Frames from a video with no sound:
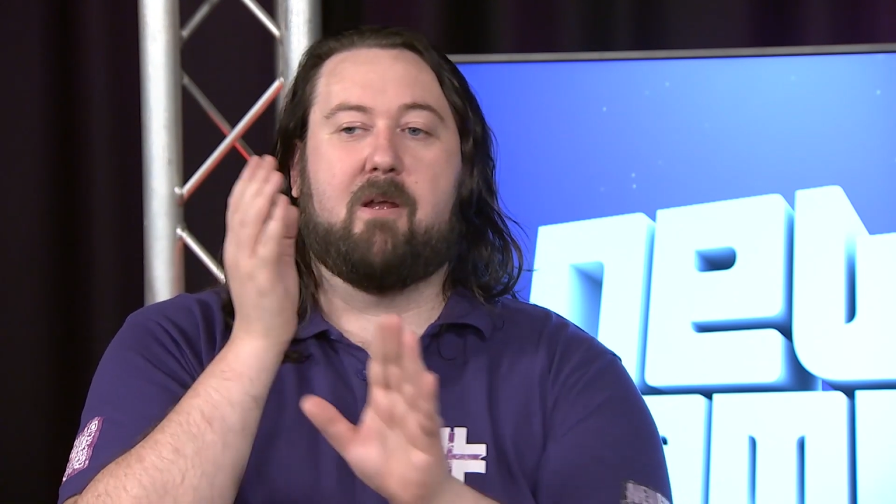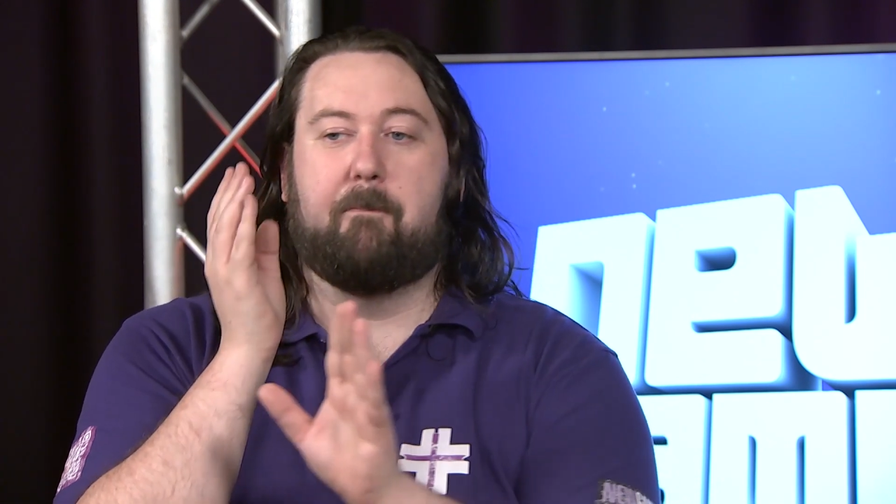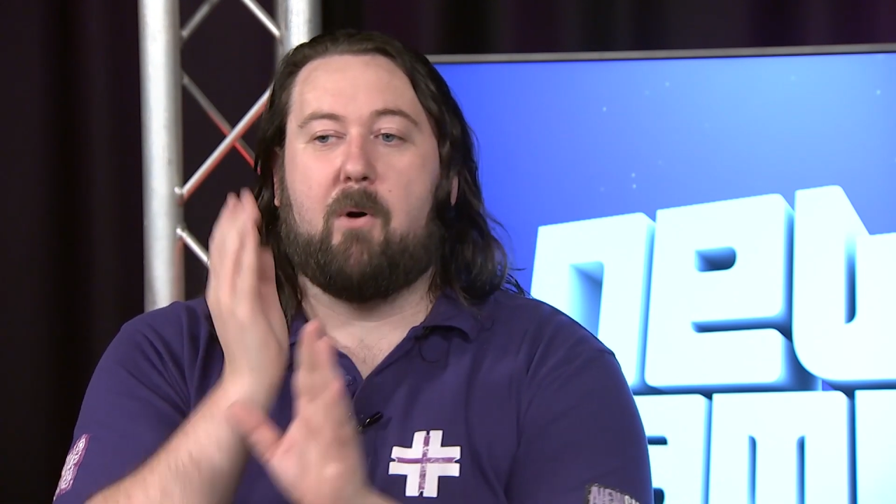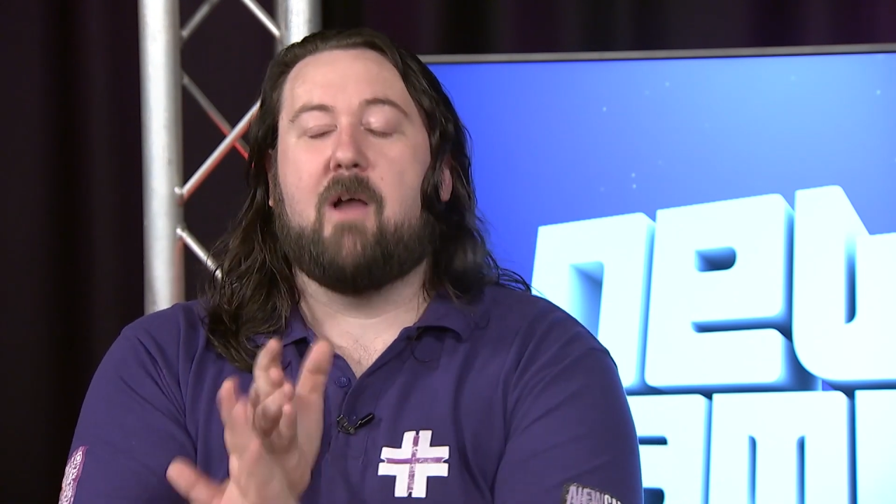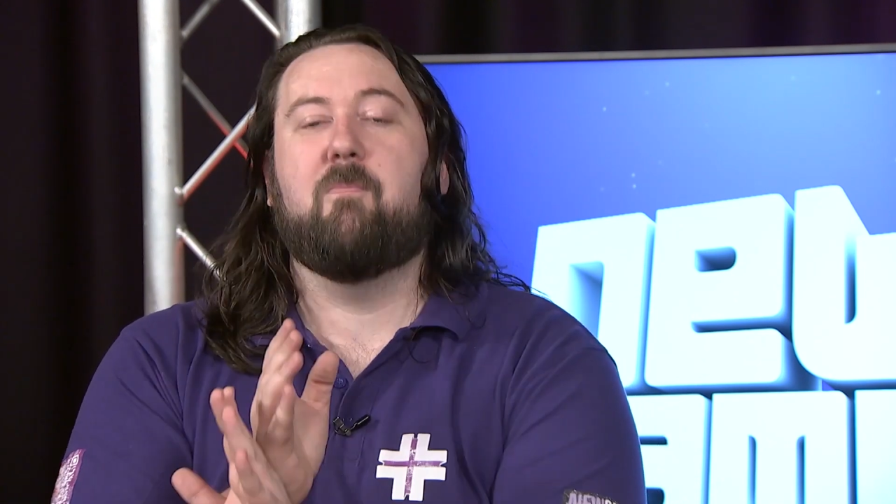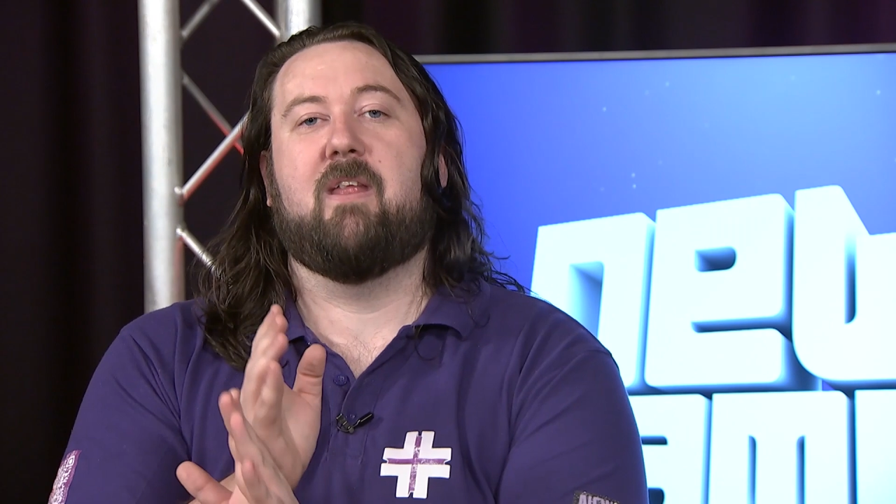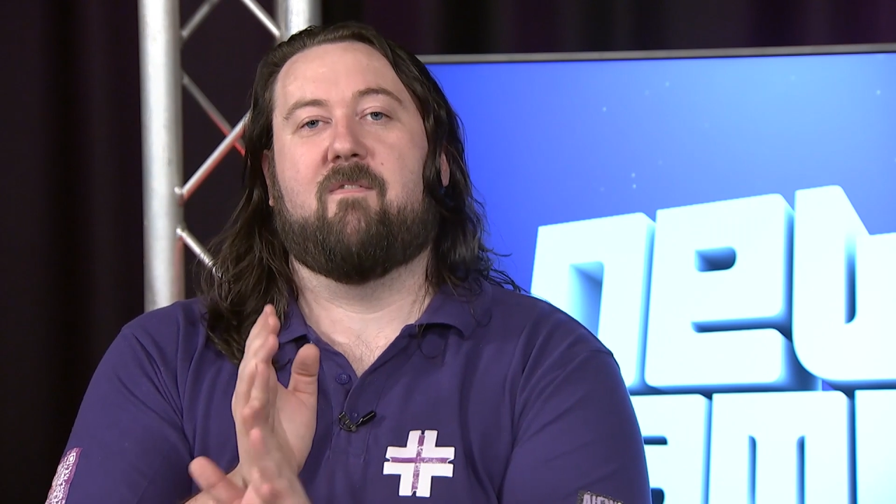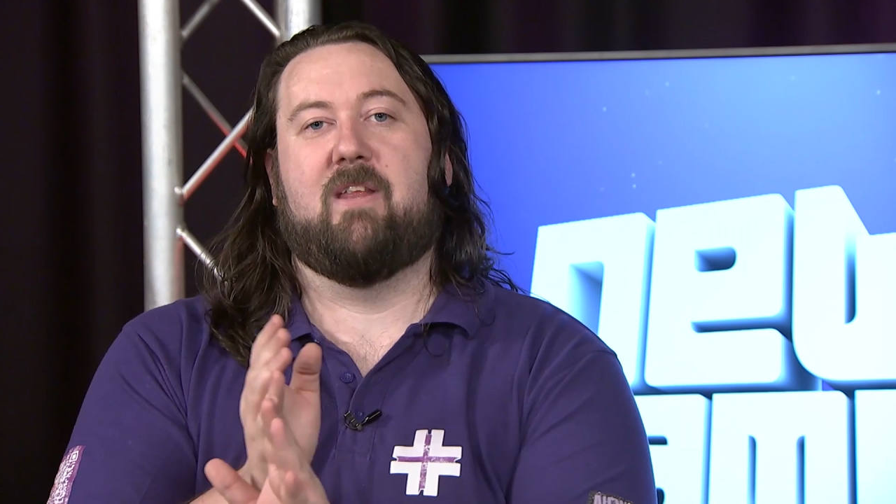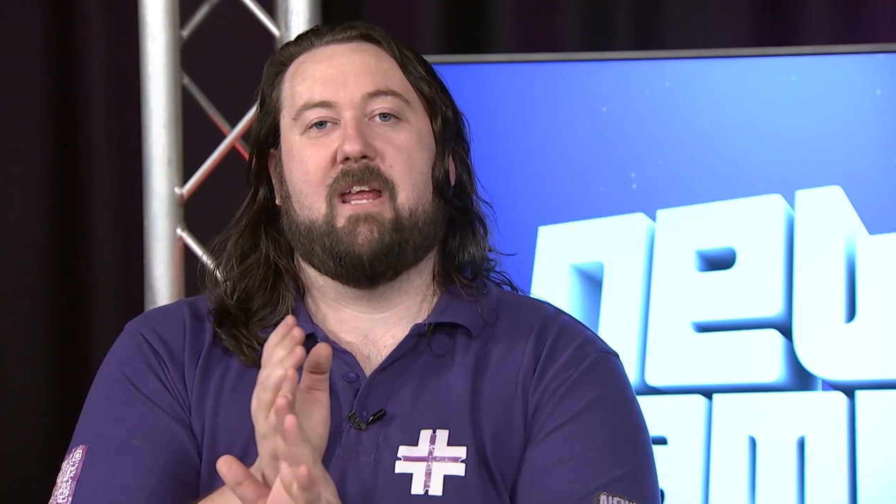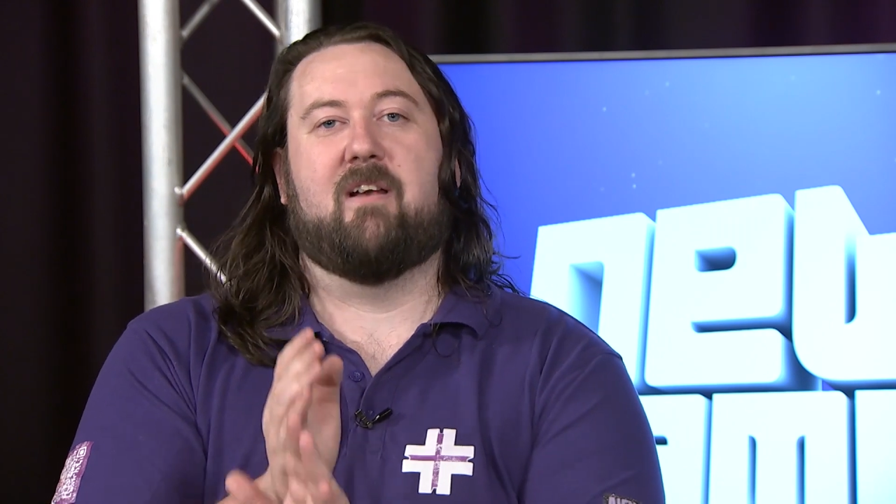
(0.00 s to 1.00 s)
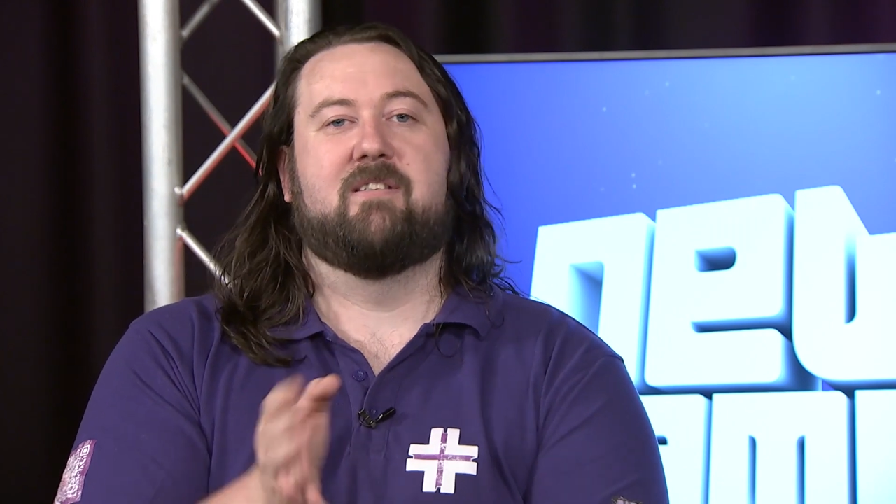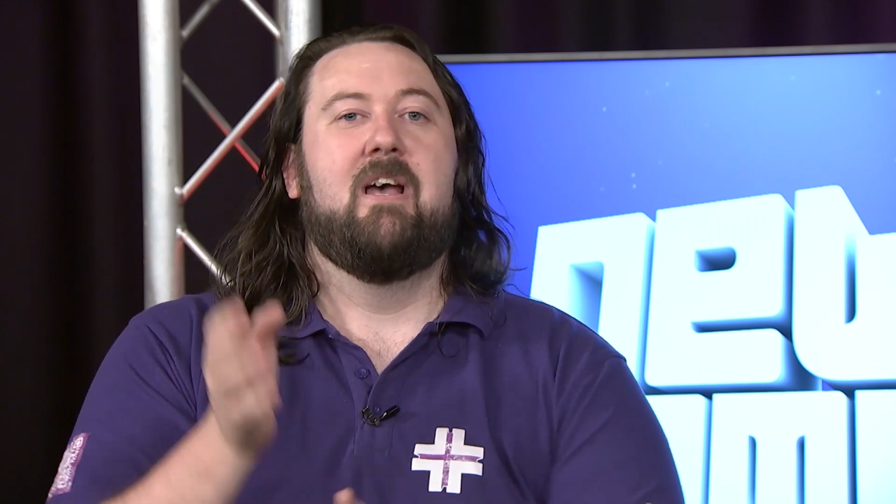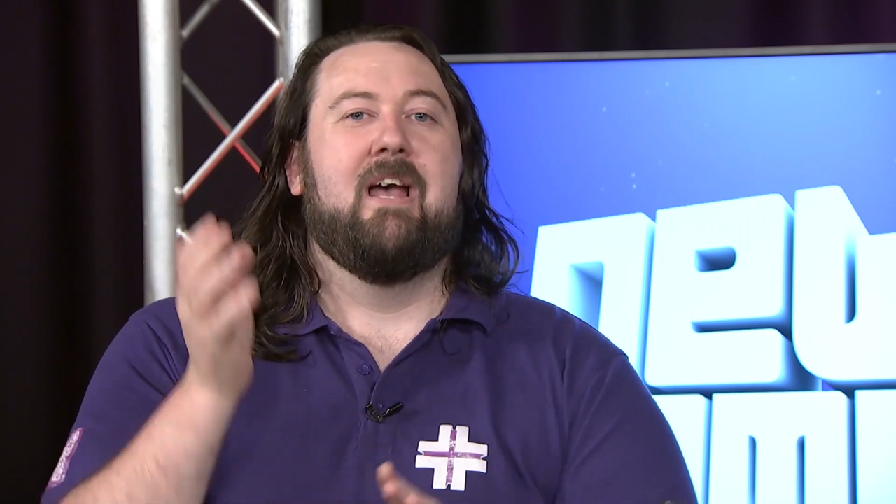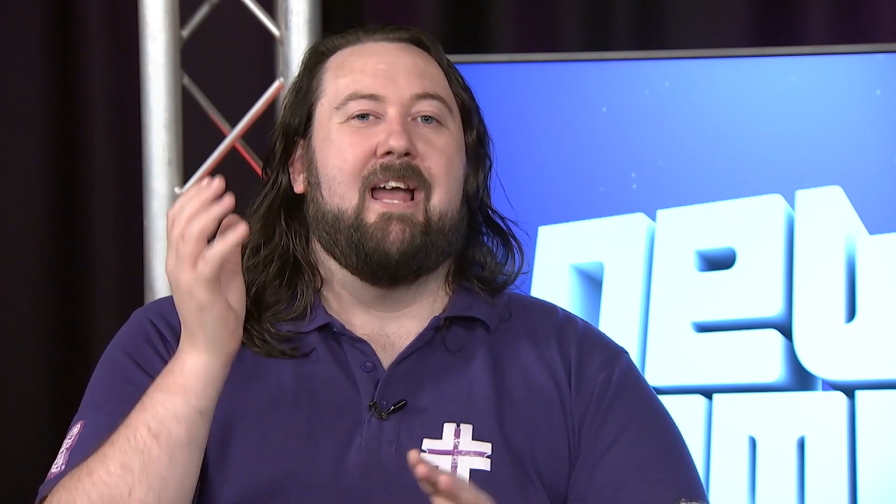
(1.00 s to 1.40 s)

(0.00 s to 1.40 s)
combined with everything else.